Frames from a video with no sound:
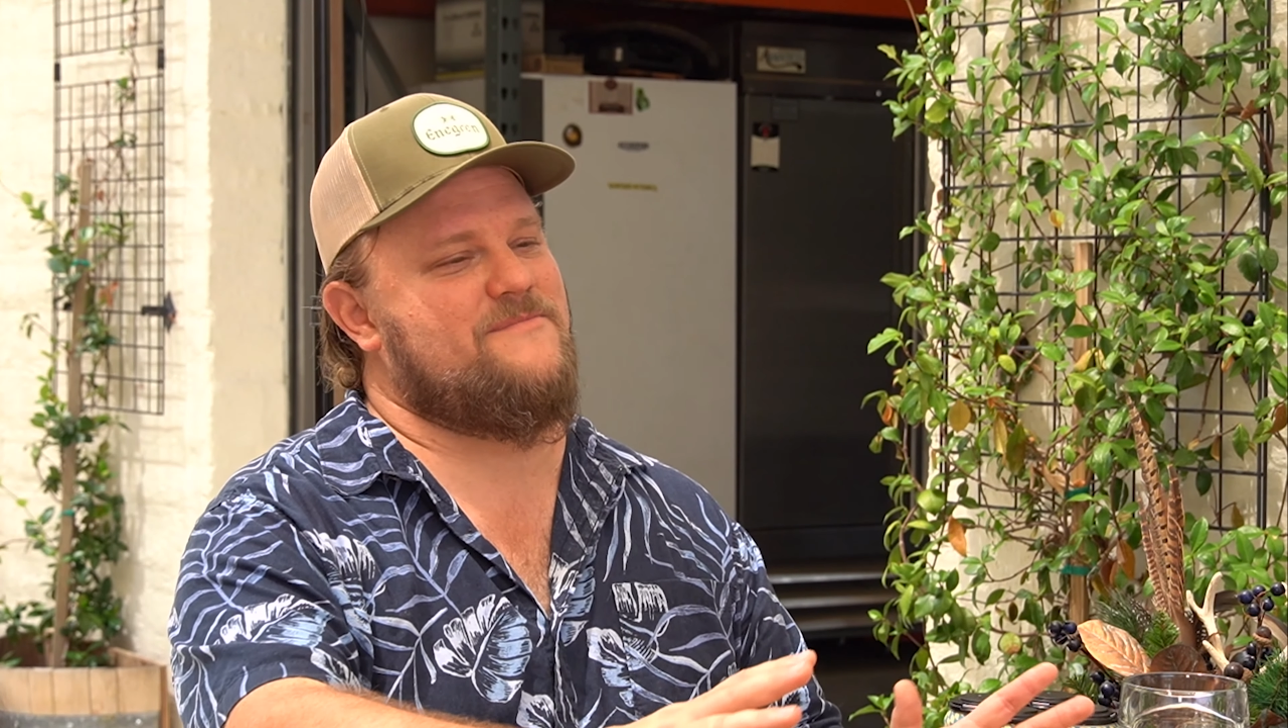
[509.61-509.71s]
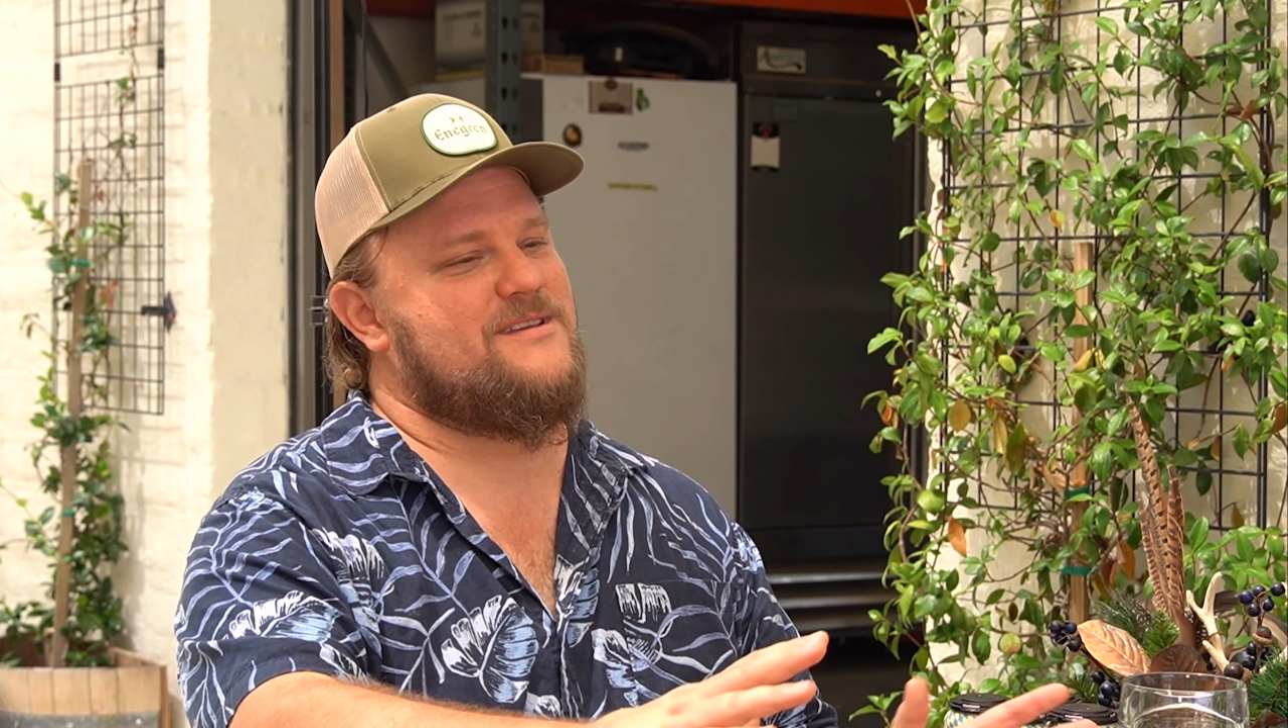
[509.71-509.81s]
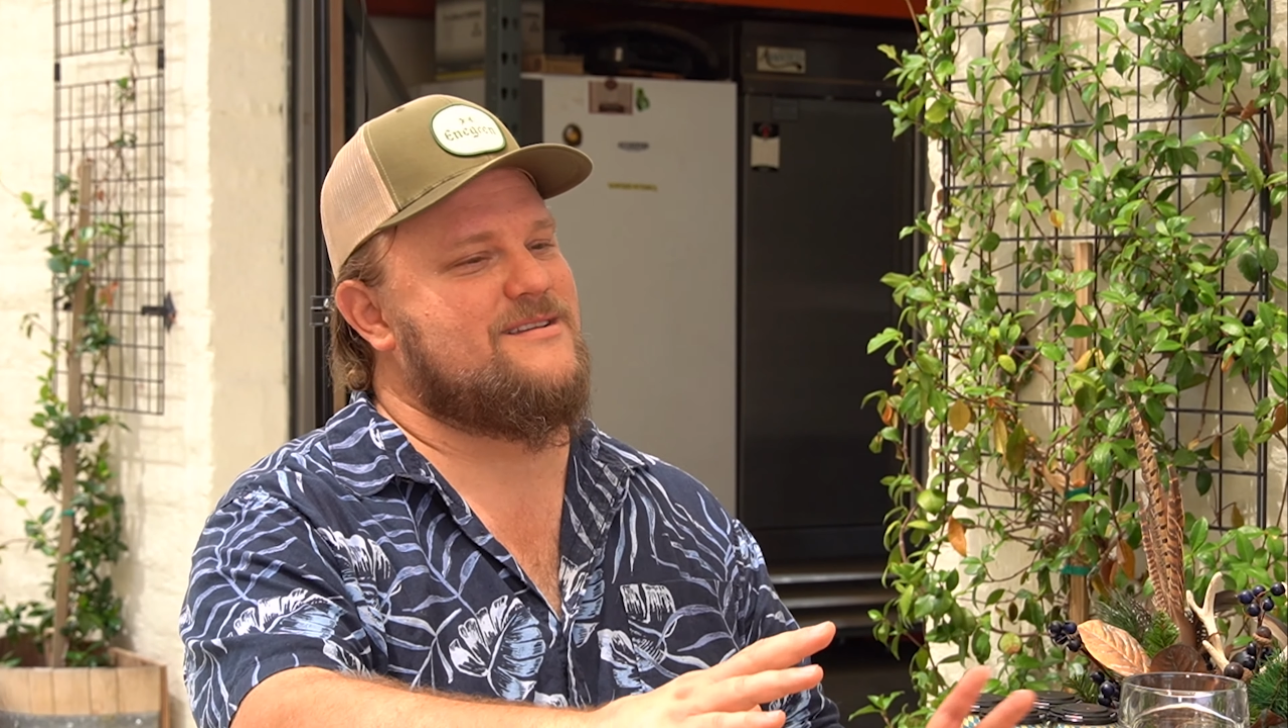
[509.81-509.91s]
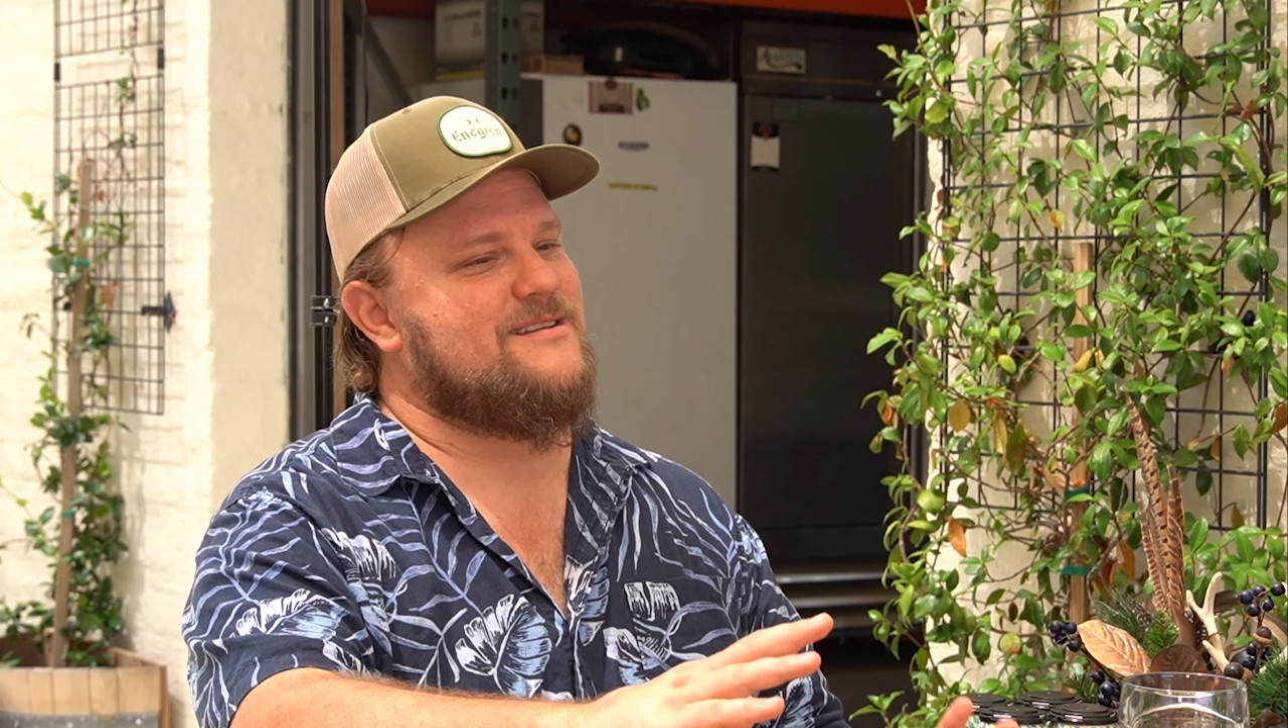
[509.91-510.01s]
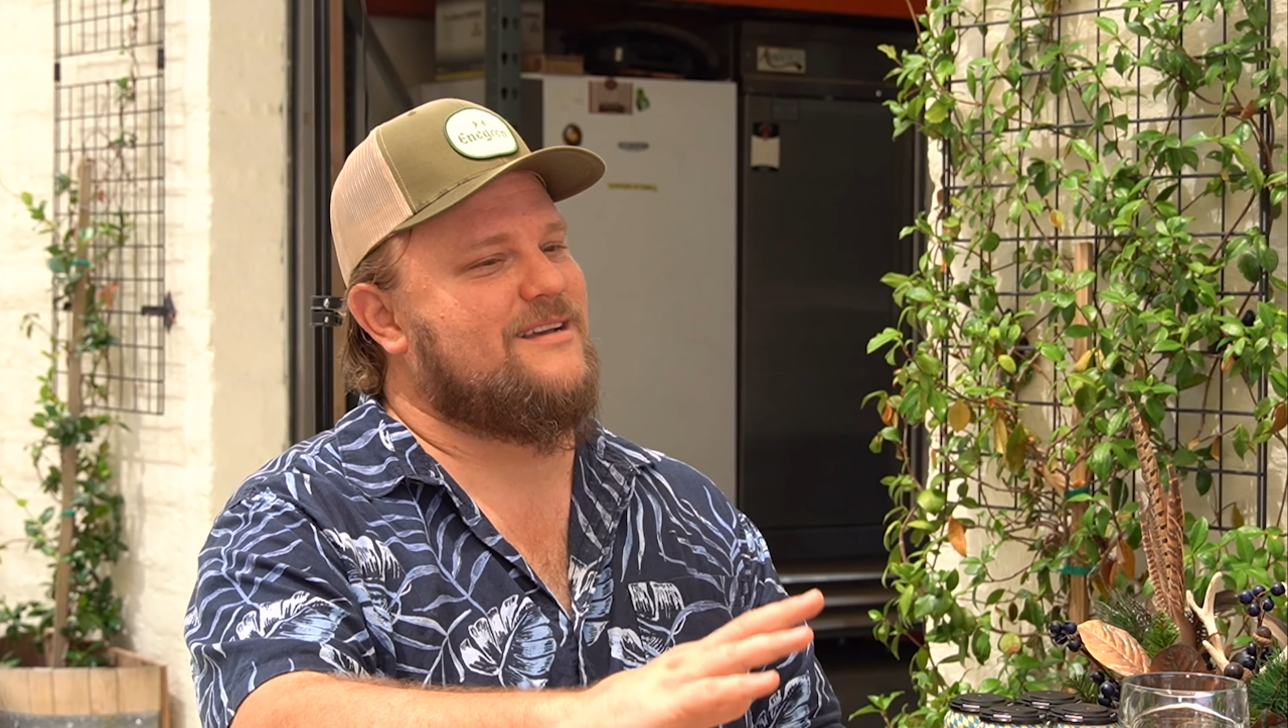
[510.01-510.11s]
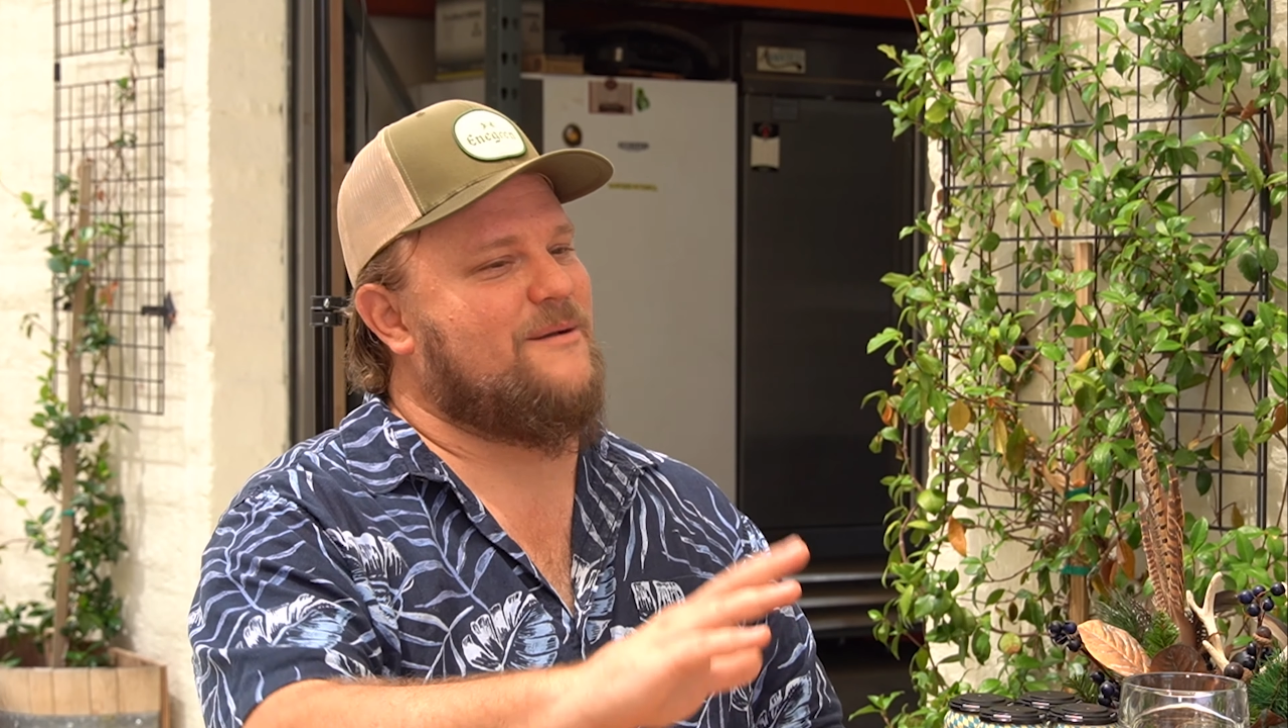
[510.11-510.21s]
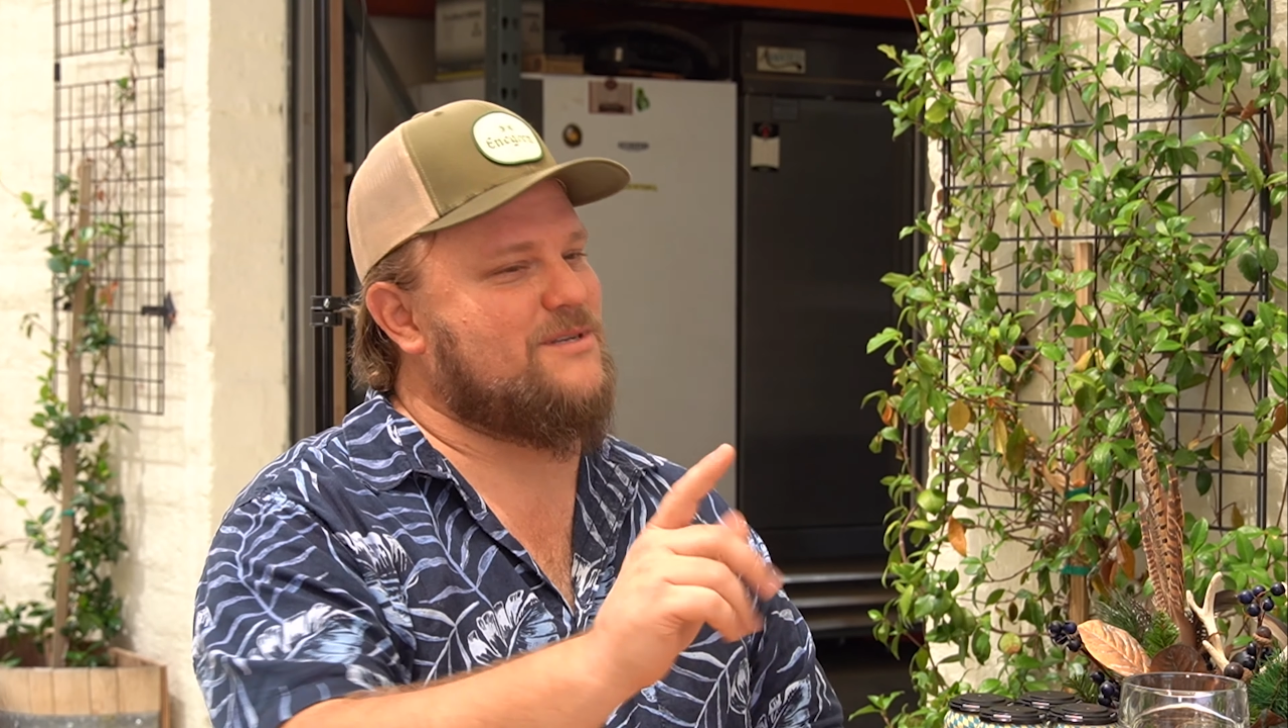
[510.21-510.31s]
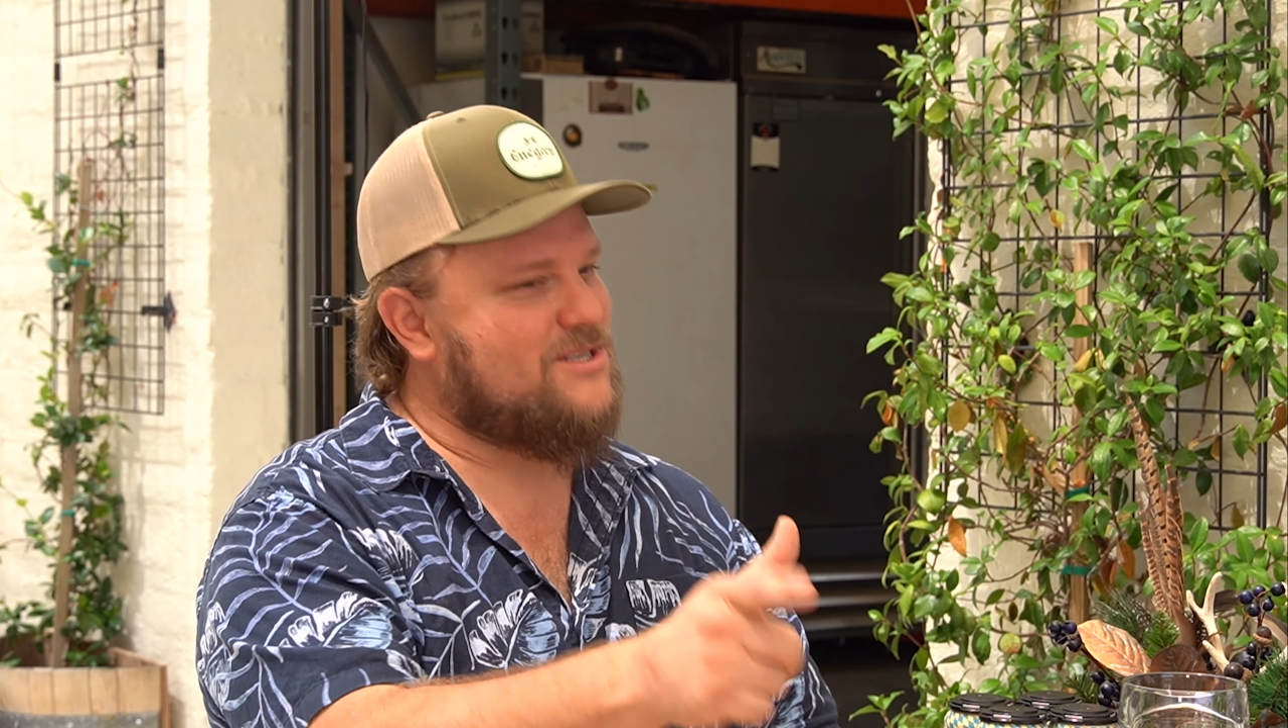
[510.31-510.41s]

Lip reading: I'm going